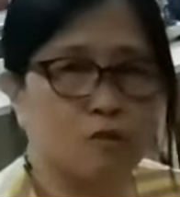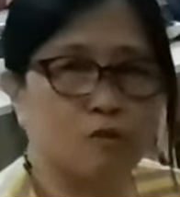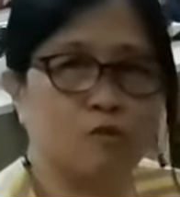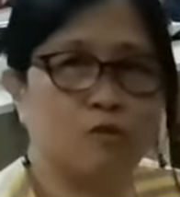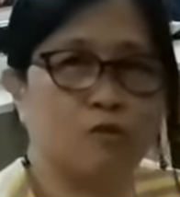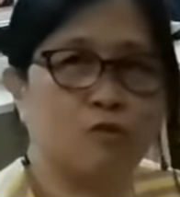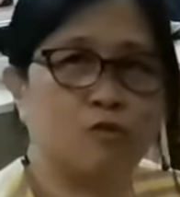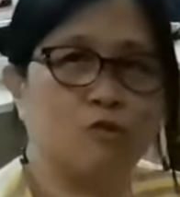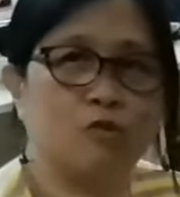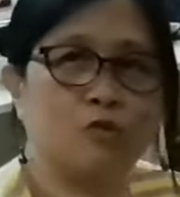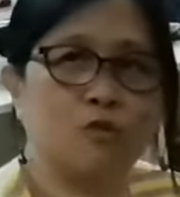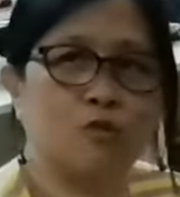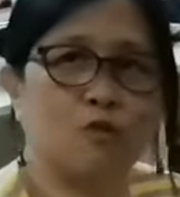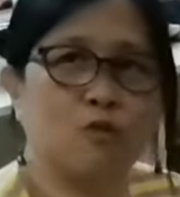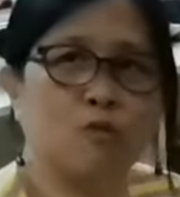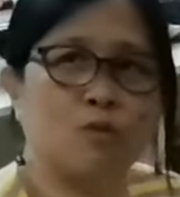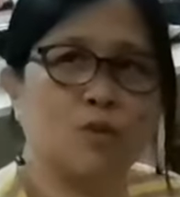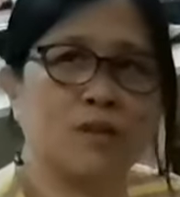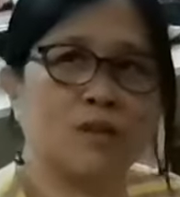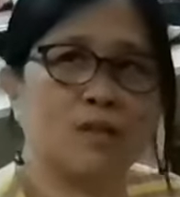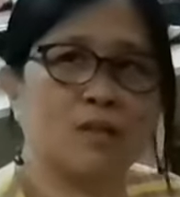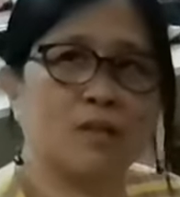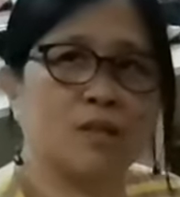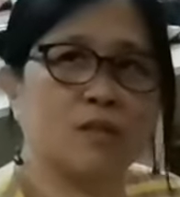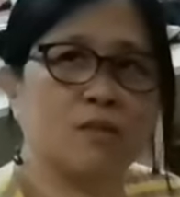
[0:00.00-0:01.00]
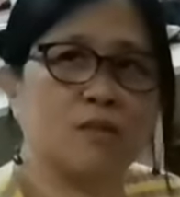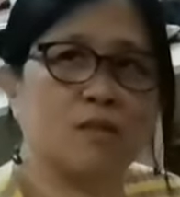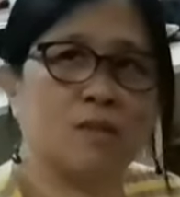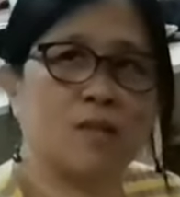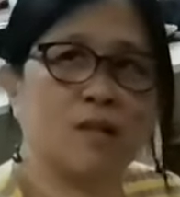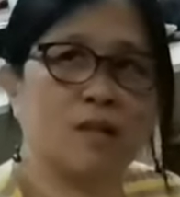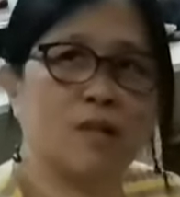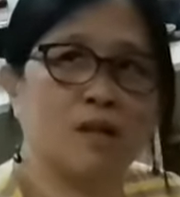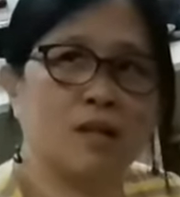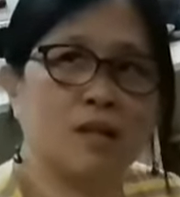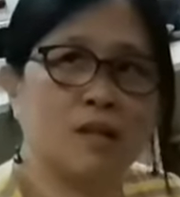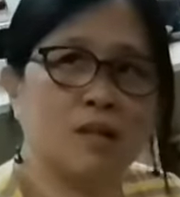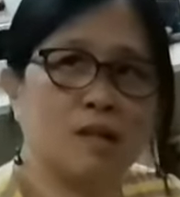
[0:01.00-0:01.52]
Do you know what the
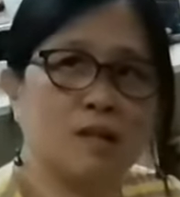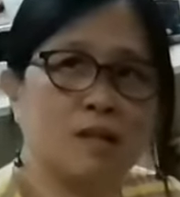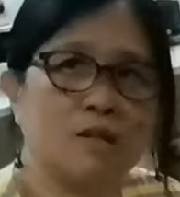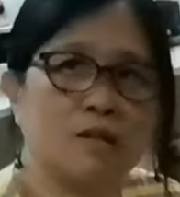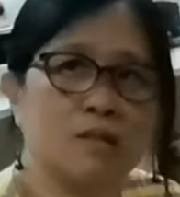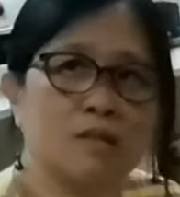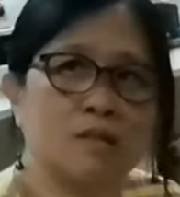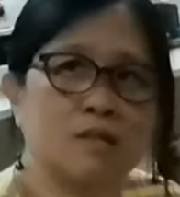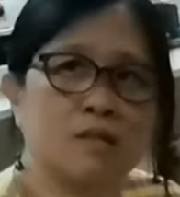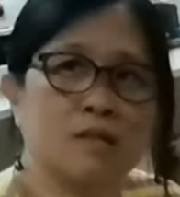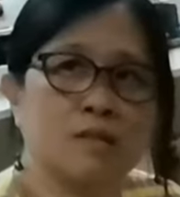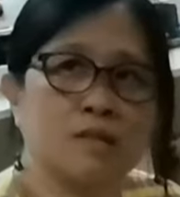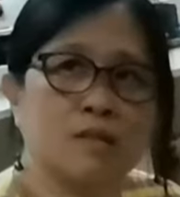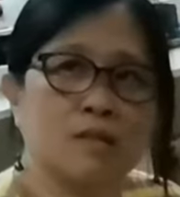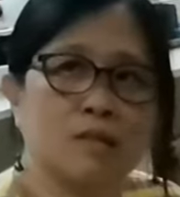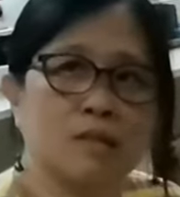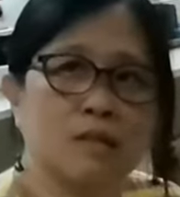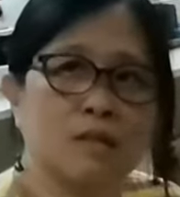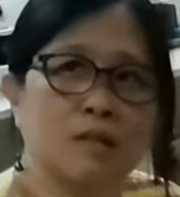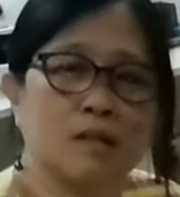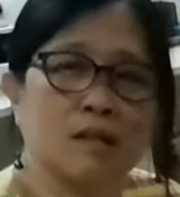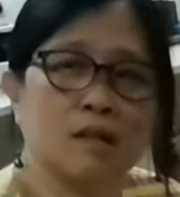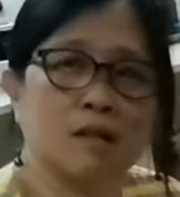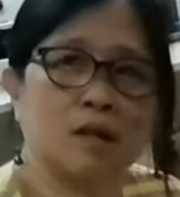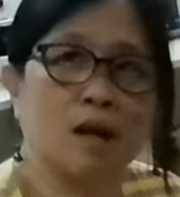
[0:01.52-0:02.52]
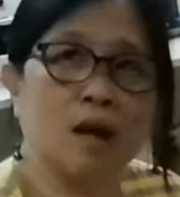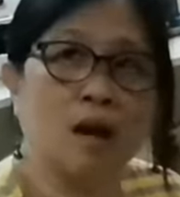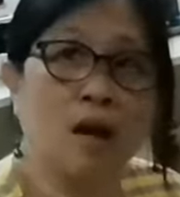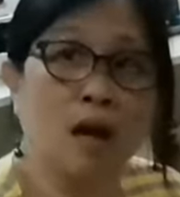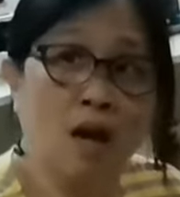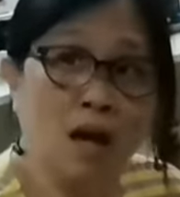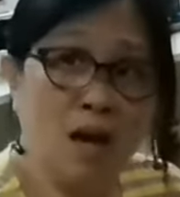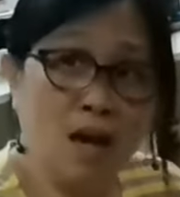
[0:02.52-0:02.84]
thing is? Mop.